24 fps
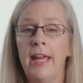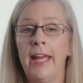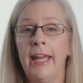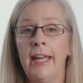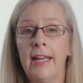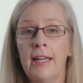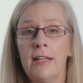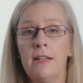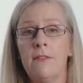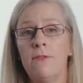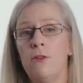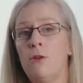
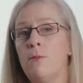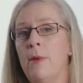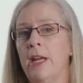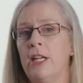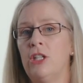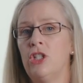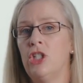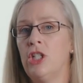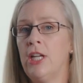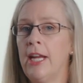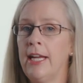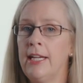And if you
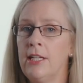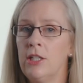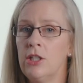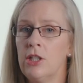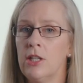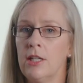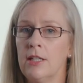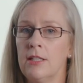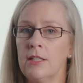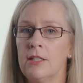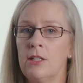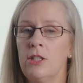make
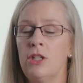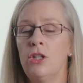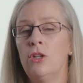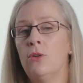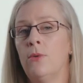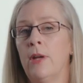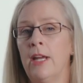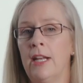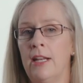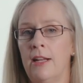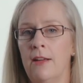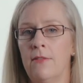changes
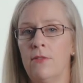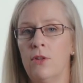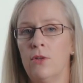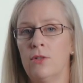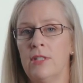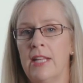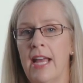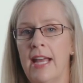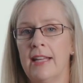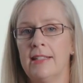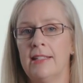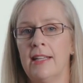to any of
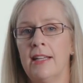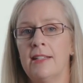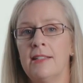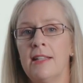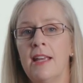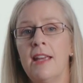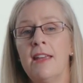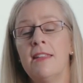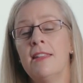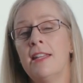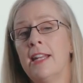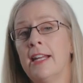those assets,
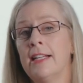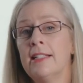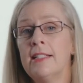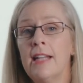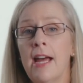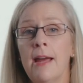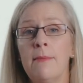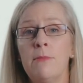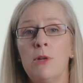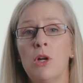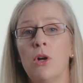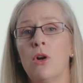the next
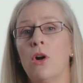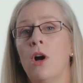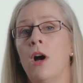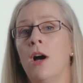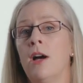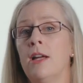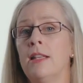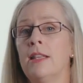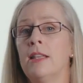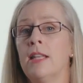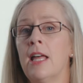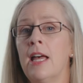time you're
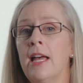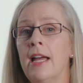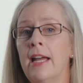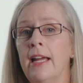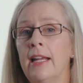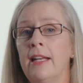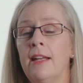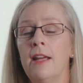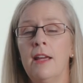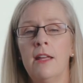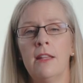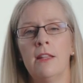
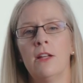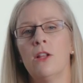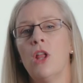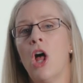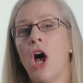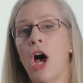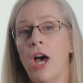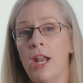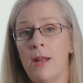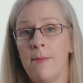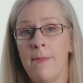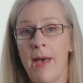online, they'll
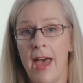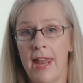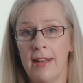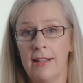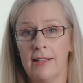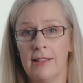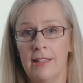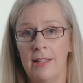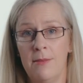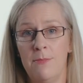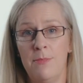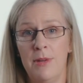
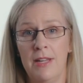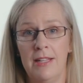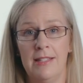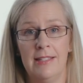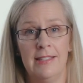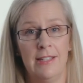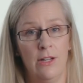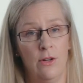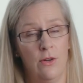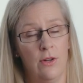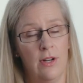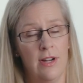automatically be
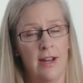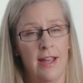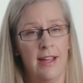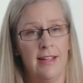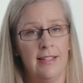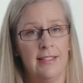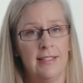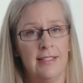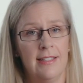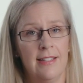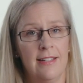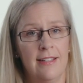
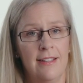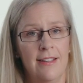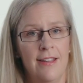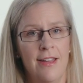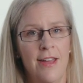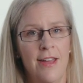synchronized.